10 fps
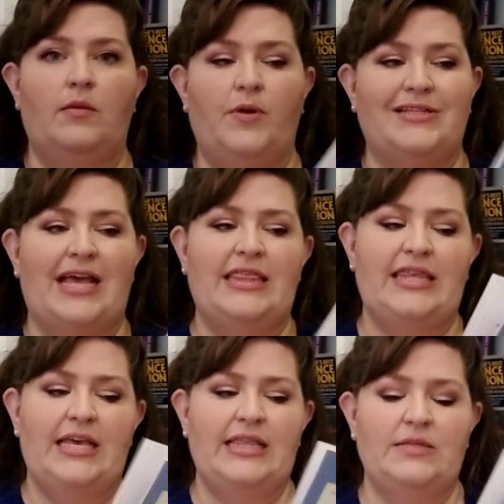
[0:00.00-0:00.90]
little books. I
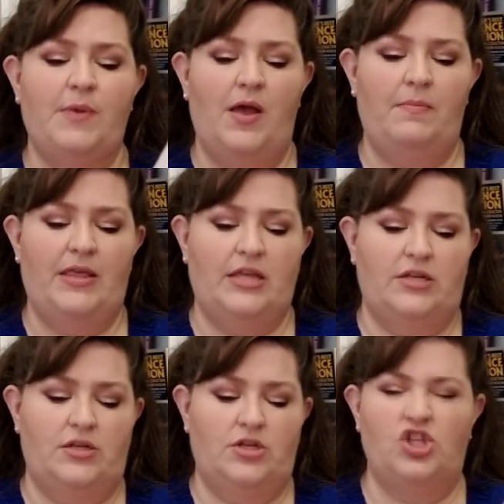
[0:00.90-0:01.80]
think this might be
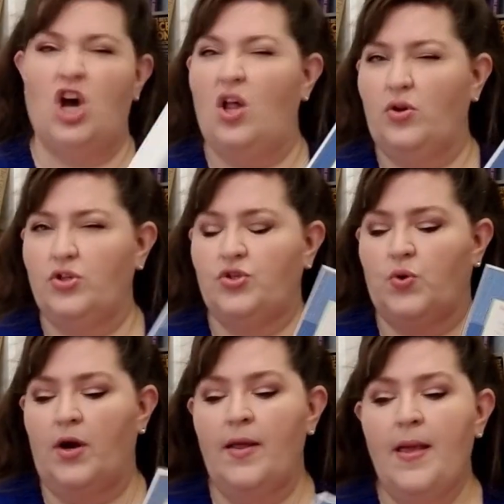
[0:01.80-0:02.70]
the dollar
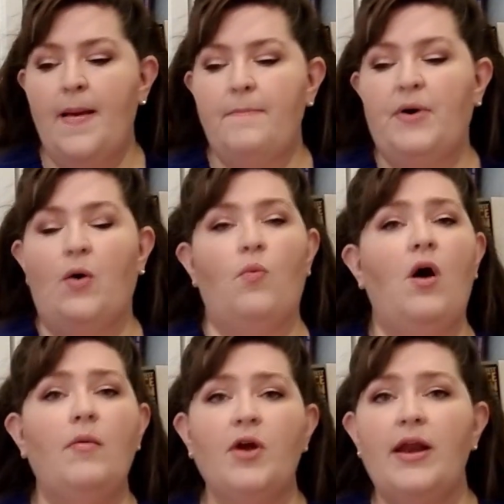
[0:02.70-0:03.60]
store, but
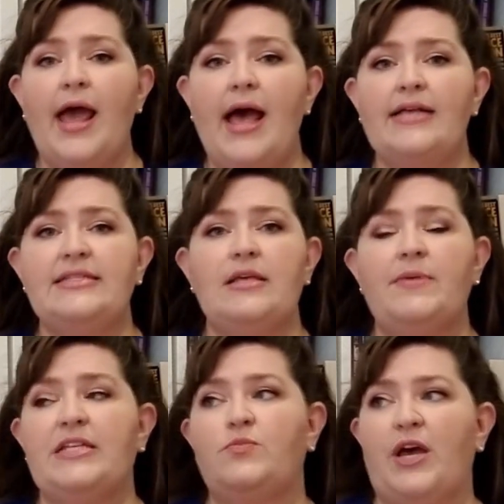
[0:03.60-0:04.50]
Walmart has
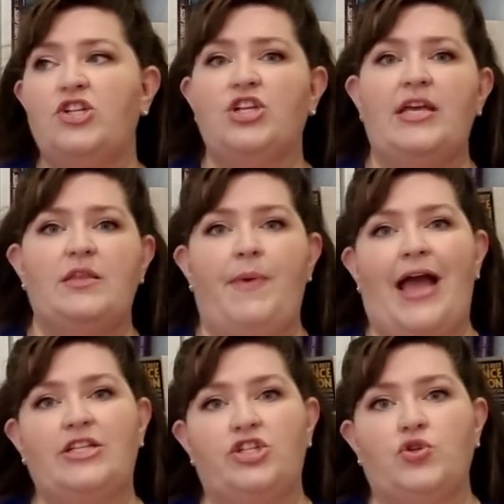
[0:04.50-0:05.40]
them, especially in the
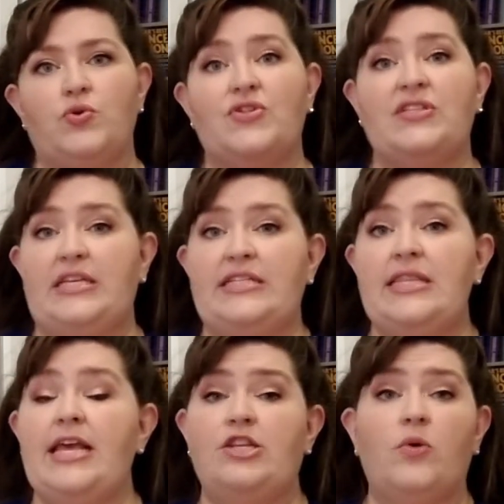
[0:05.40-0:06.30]
back to school
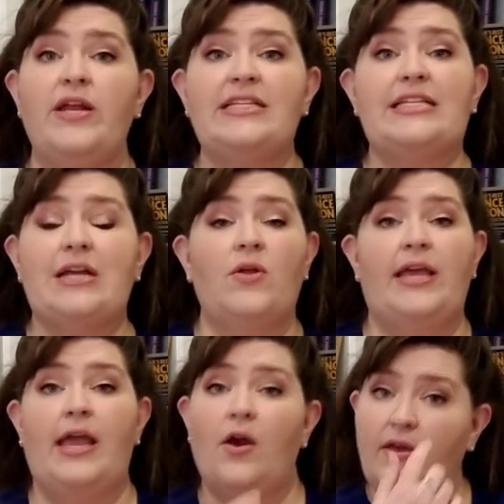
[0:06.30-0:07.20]
season. They don't
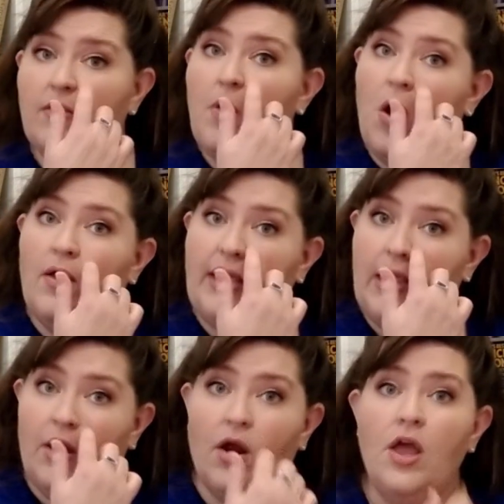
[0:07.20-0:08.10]
necessarily carry them all
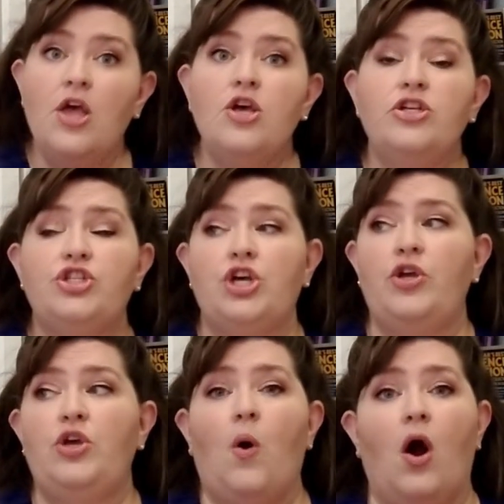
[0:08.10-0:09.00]
year. So
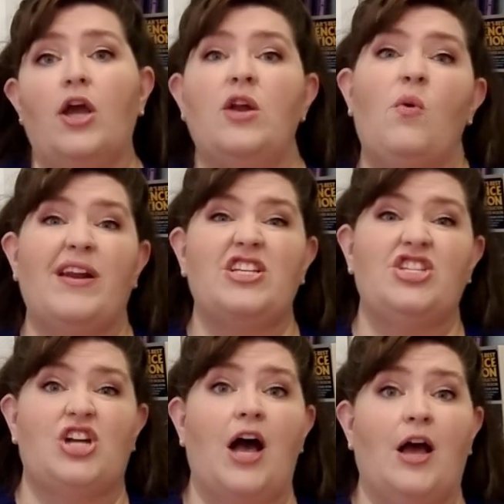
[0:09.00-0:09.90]
you are going to want to
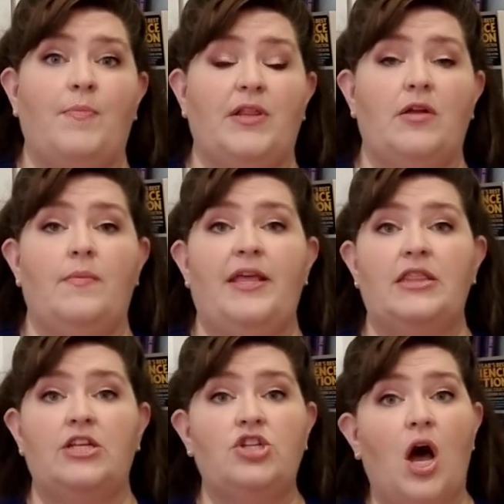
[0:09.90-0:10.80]
stock up a little
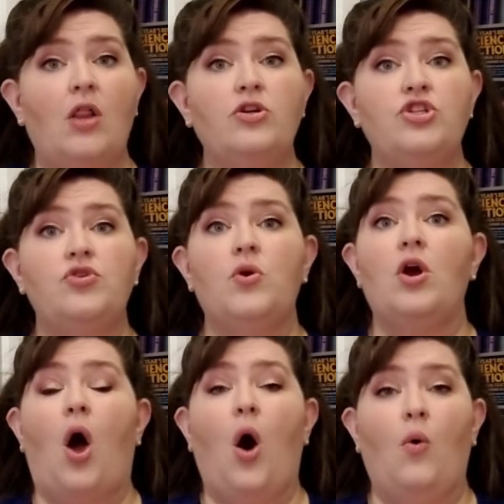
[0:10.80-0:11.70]
bit. The dollar
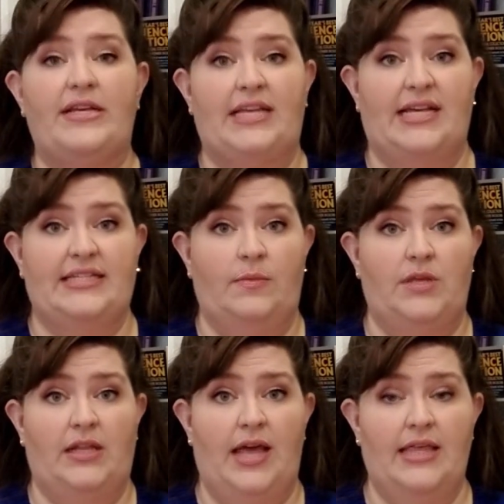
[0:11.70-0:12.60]
store always has
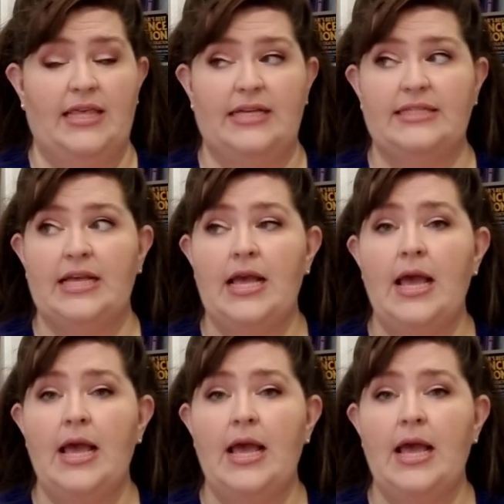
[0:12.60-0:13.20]
something like this,